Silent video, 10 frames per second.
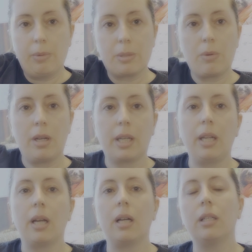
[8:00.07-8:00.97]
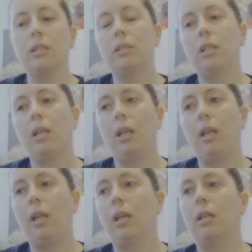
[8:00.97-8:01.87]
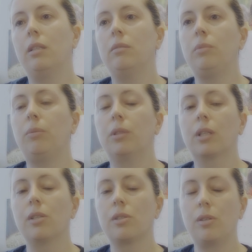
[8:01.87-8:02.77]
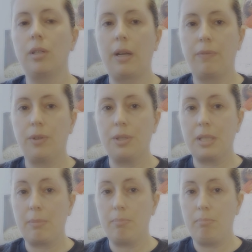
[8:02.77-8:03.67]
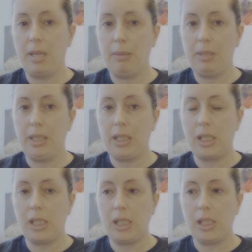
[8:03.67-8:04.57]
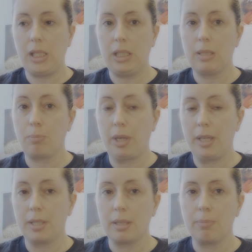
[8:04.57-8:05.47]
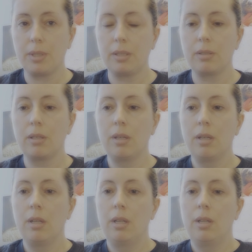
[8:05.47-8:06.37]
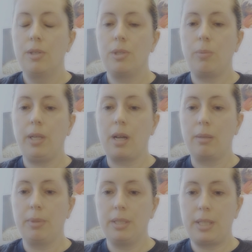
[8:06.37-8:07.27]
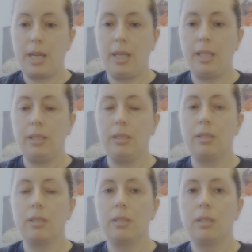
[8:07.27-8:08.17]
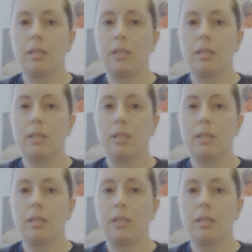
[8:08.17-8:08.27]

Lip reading: he was walking on it. And we were concerned at first that maybe he sprained something. So we got him contained,